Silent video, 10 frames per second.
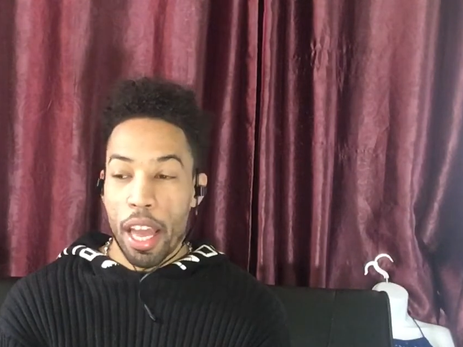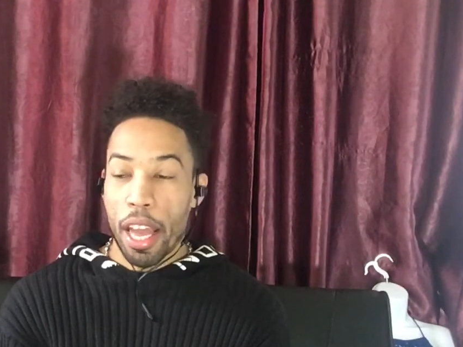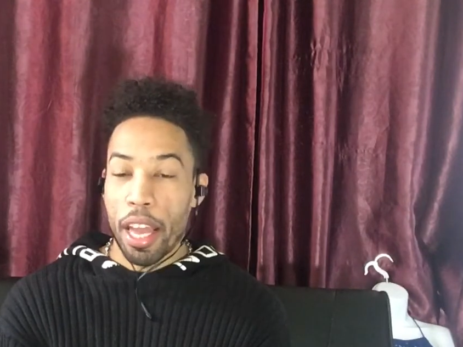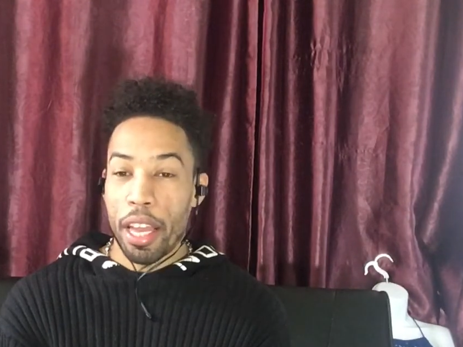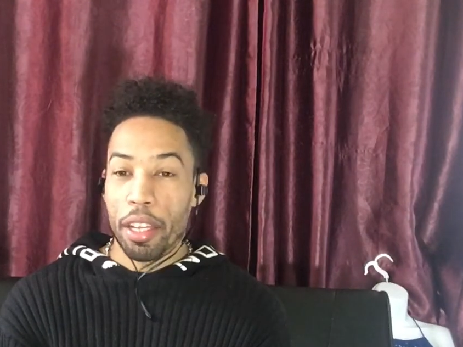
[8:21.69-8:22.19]

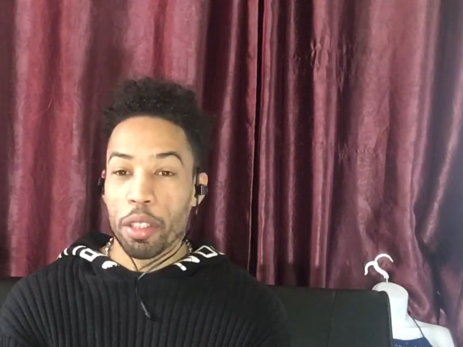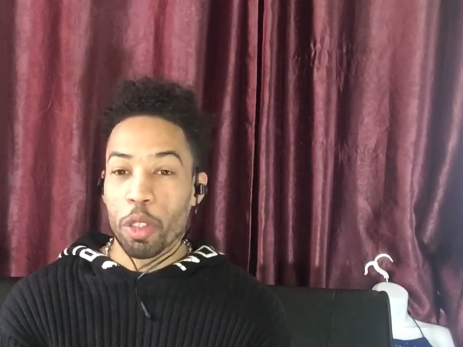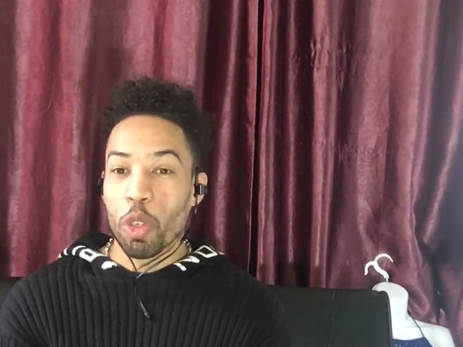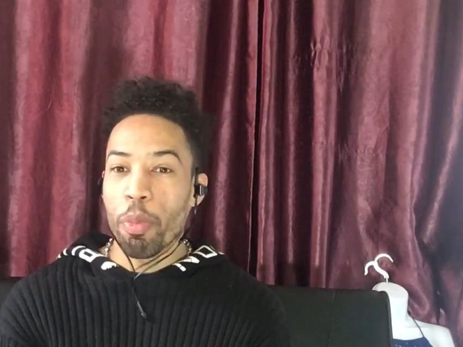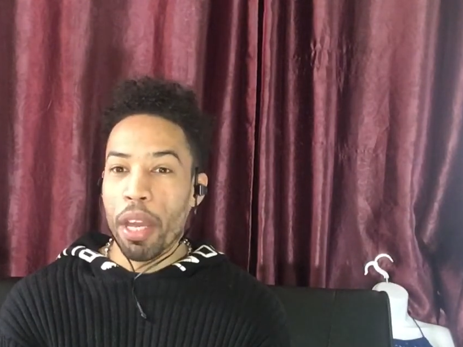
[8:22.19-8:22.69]
And
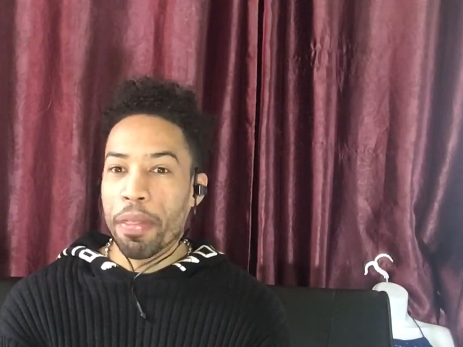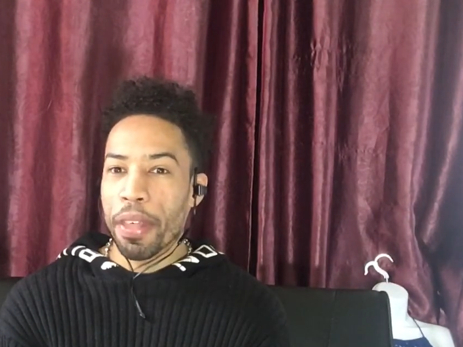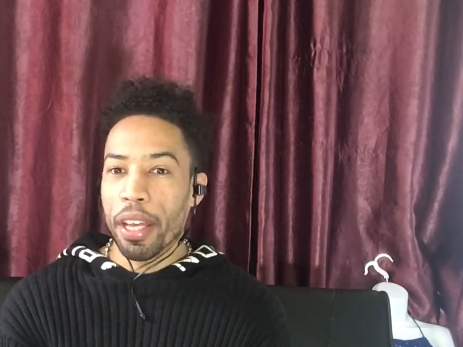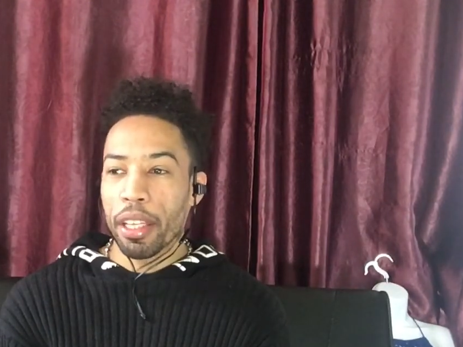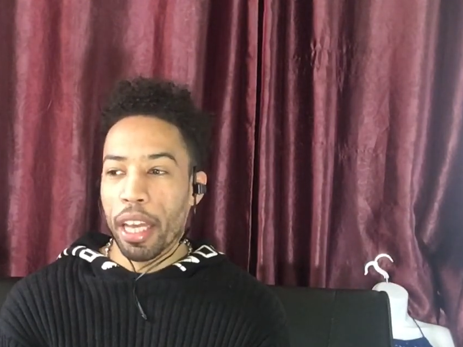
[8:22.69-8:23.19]
you may
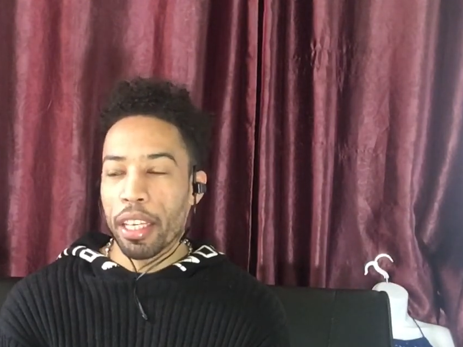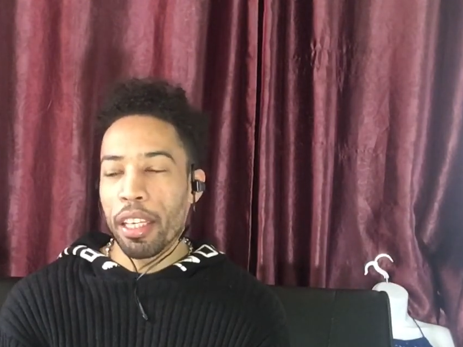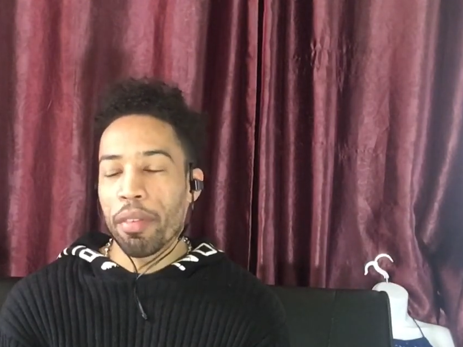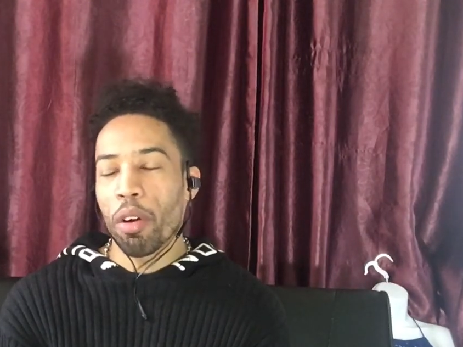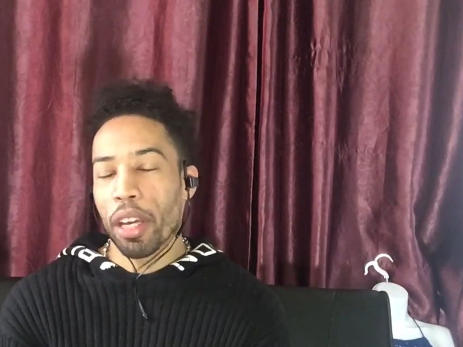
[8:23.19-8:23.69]
think, like,
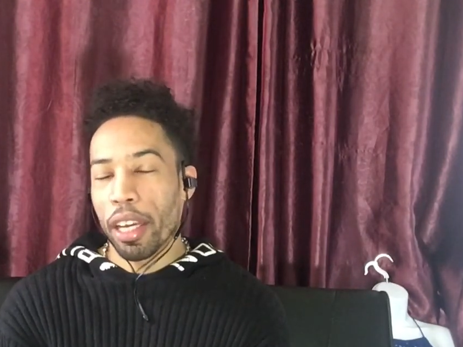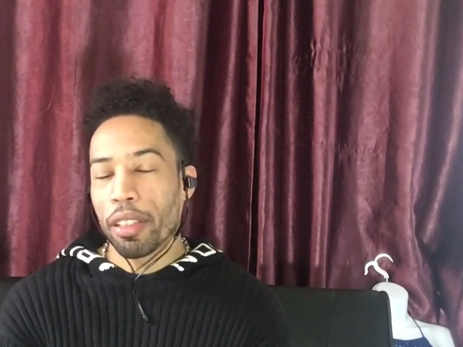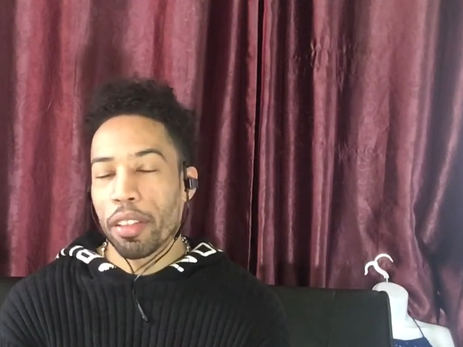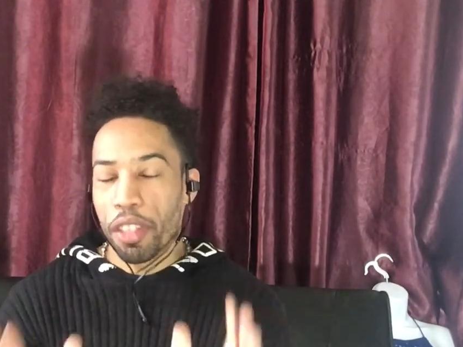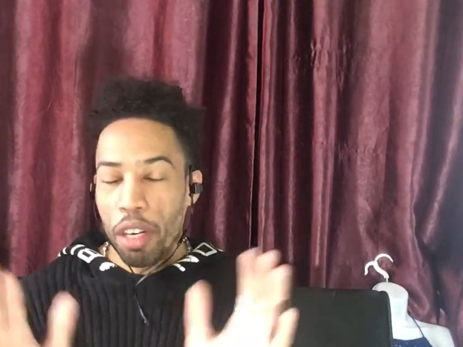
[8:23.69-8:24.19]

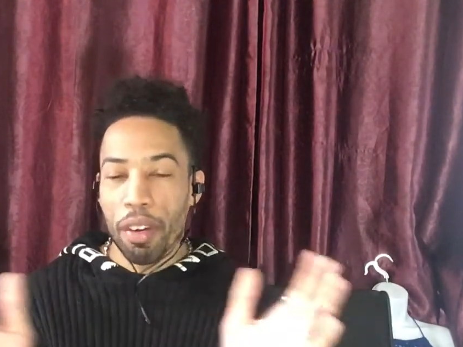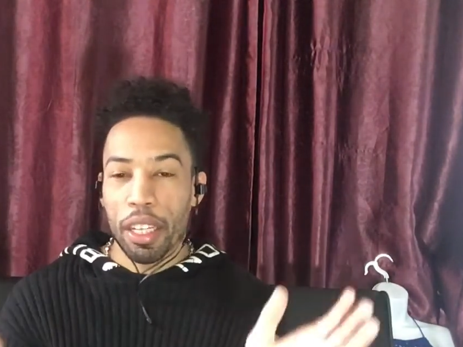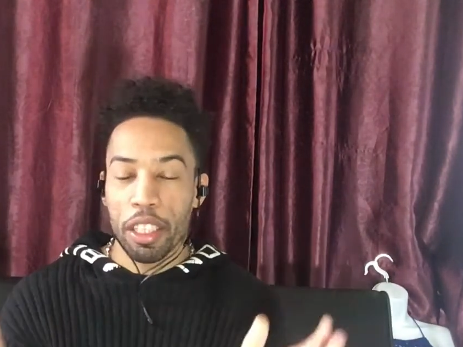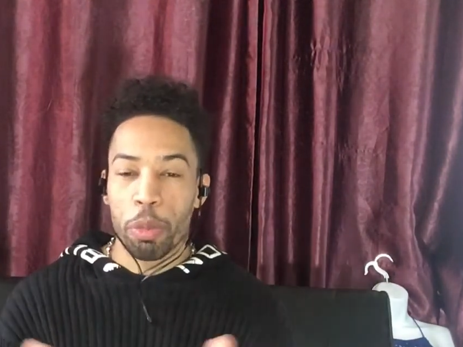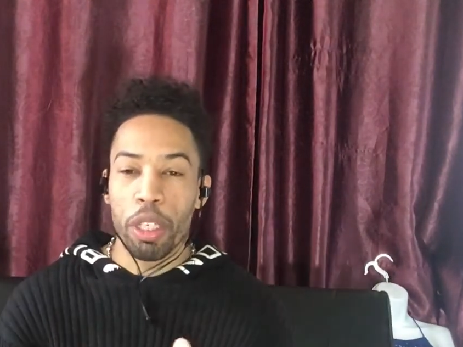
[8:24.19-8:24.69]

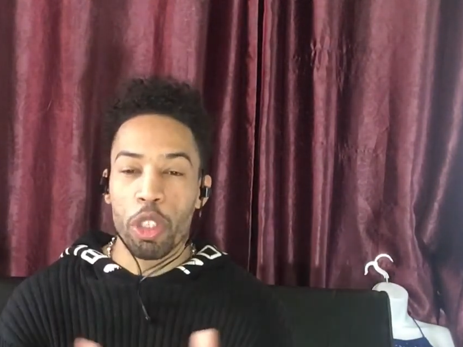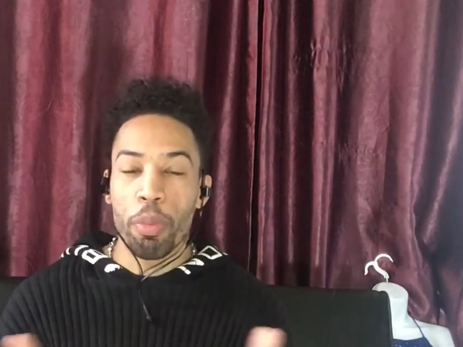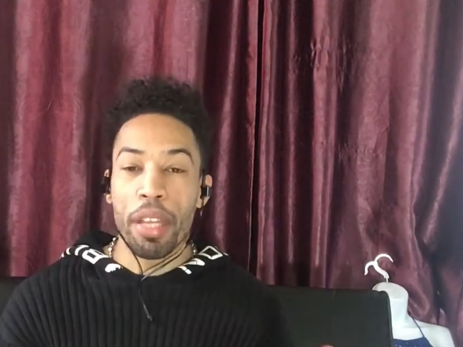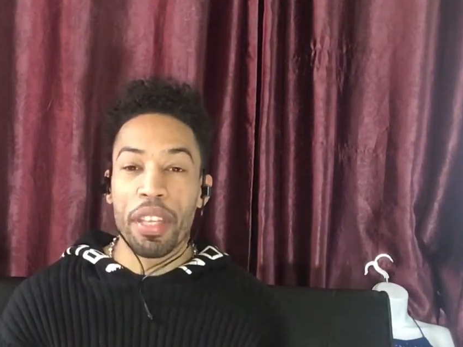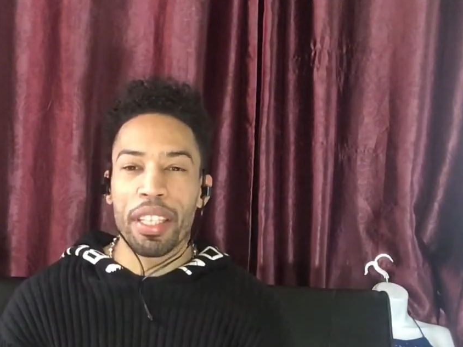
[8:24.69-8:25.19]
theoretically speaking, you
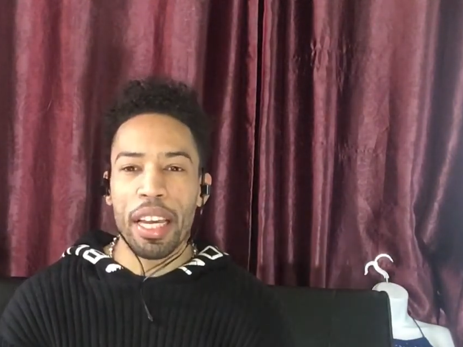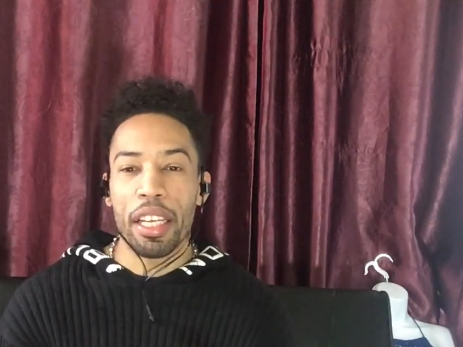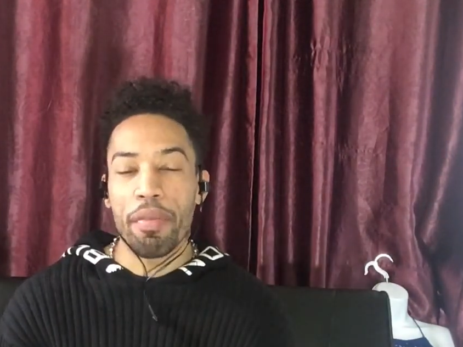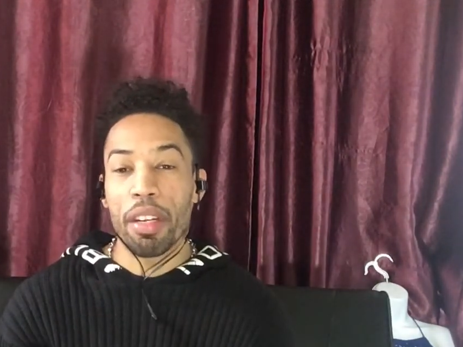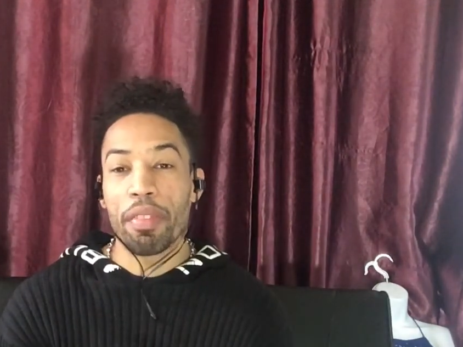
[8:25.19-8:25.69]
may think that
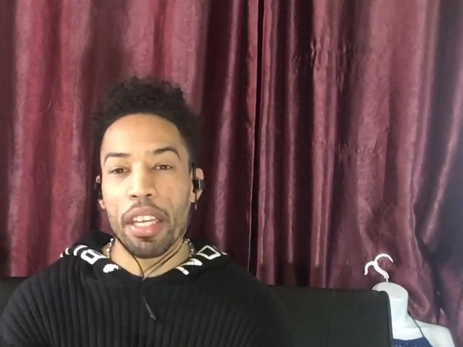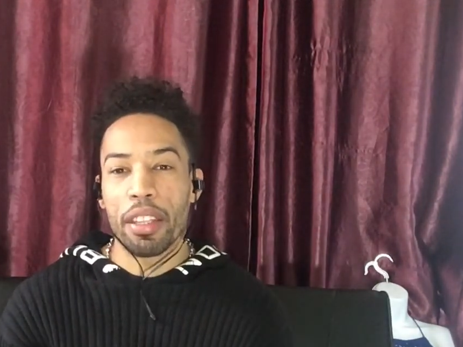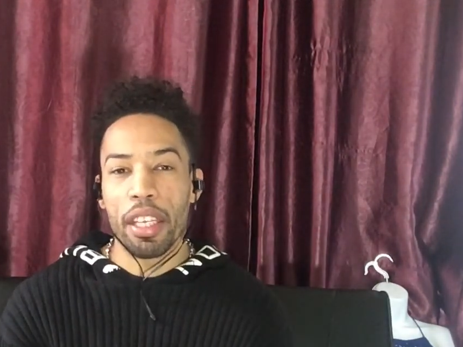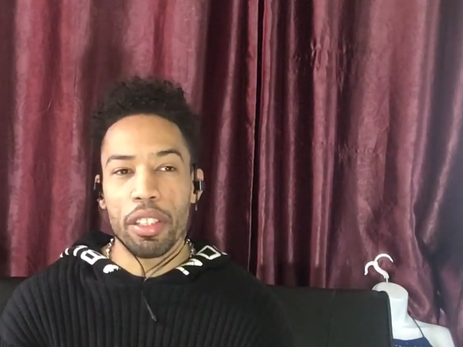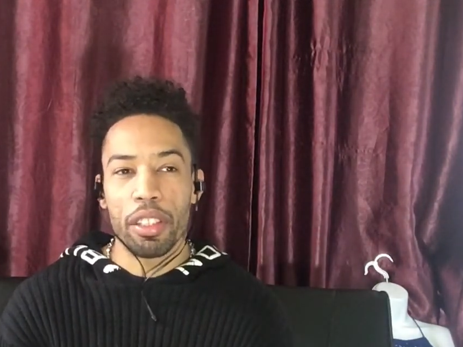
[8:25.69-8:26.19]
even if they
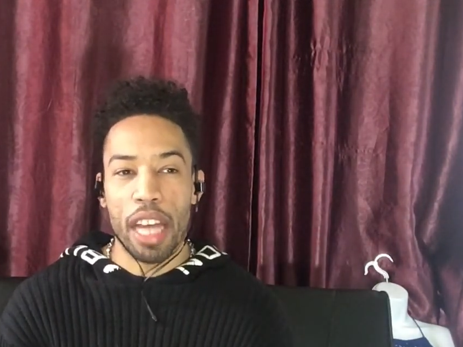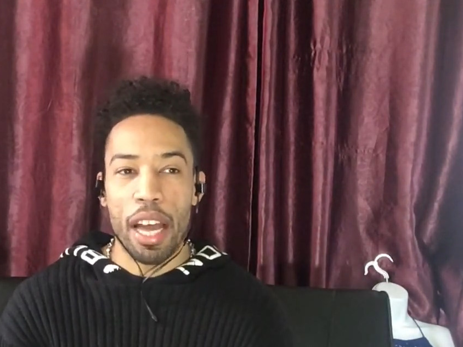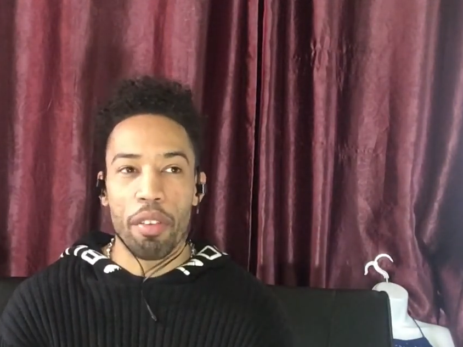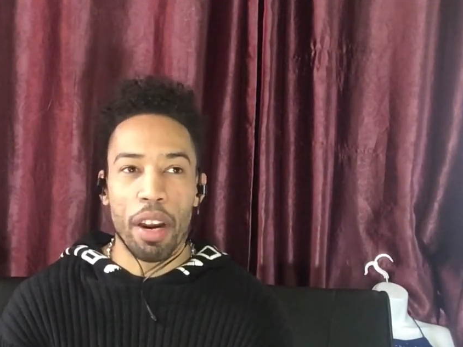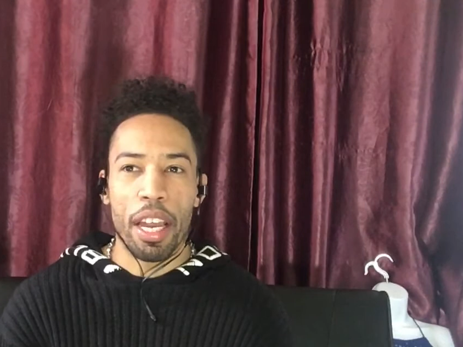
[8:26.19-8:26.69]
think
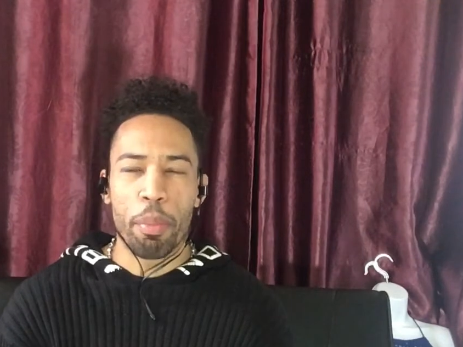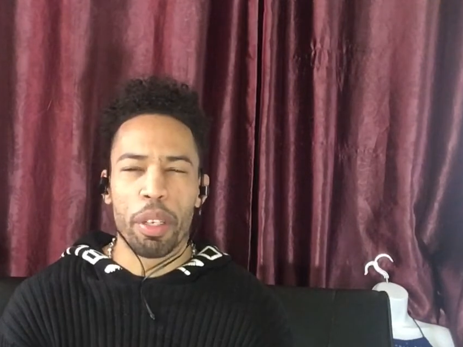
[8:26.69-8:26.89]
that, right?